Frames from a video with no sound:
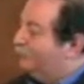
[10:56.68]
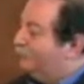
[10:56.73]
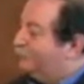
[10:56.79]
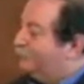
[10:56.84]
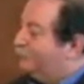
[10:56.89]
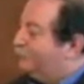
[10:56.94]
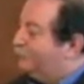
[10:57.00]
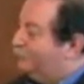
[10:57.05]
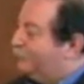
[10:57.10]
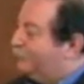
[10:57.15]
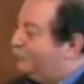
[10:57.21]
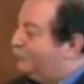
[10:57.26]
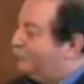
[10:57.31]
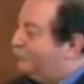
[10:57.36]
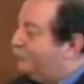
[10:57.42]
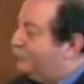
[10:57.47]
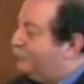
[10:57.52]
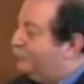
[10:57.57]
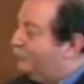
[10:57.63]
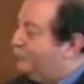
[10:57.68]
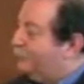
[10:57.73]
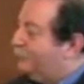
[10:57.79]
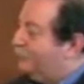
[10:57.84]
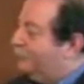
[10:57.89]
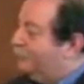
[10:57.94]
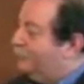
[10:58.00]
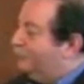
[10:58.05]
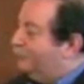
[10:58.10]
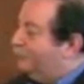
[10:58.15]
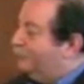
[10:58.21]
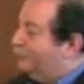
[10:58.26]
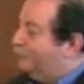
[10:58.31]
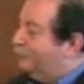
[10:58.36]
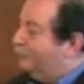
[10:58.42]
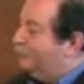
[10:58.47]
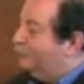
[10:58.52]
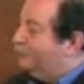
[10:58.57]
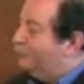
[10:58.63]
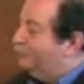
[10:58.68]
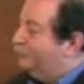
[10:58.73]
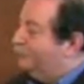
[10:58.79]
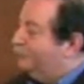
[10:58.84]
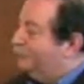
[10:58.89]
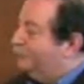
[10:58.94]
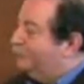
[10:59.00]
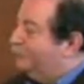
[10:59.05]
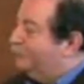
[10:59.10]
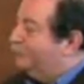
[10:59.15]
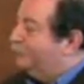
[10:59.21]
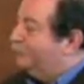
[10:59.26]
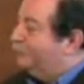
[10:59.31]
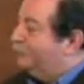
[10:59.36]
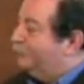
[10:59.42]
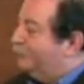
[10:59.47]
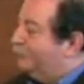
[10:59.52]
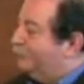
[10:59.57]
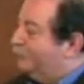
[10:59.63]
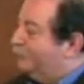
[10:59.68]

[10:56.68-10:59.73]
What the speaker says: This person isn't speaking.